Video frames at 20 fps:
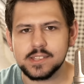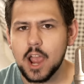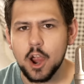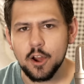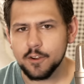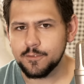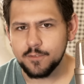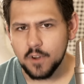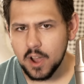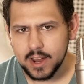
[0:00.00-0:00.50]

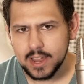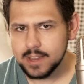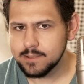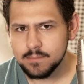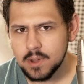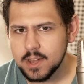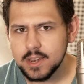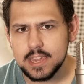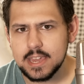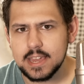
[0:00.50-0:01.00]
our
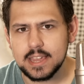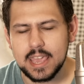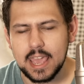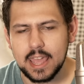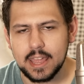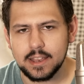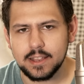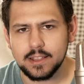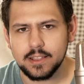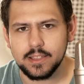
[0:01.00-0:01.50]
fucking money
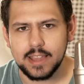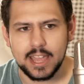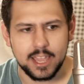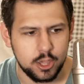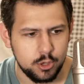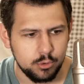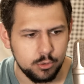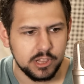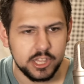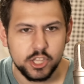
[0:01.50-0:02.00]
again
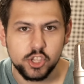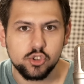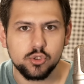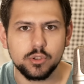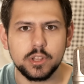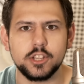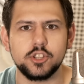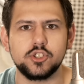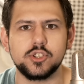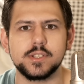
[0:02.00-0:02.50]
like you
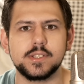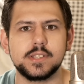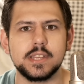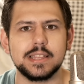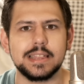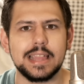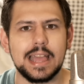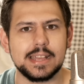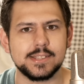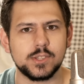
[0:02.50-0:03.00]
literally just
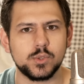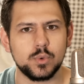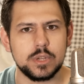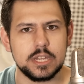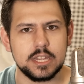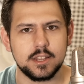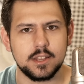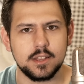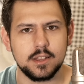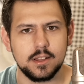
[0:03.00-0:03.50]
did last
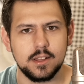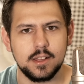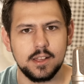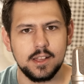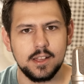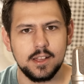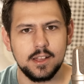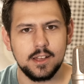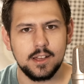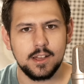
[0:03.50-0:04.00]
week.
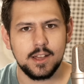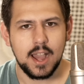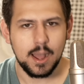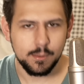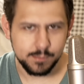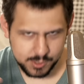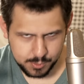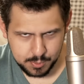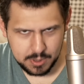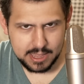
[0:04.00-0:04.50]

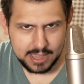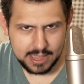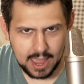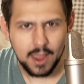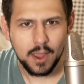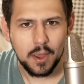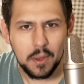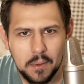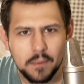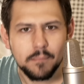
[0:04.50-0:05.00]
I'm
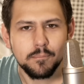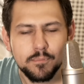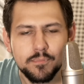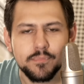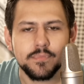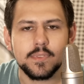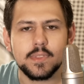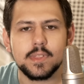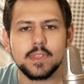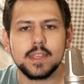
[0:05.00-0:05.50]
speaking
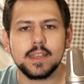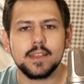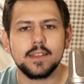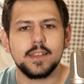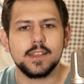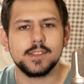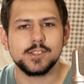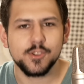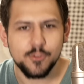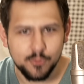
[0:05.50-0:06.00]

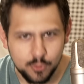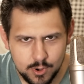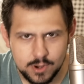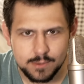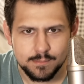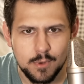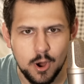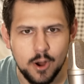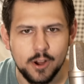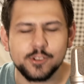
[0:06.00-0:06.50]
as if we're
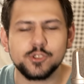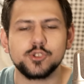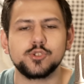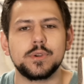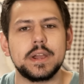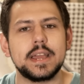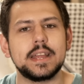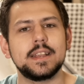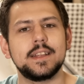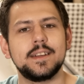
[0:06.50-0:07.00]
in
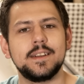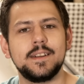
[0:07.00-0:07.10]
March, right?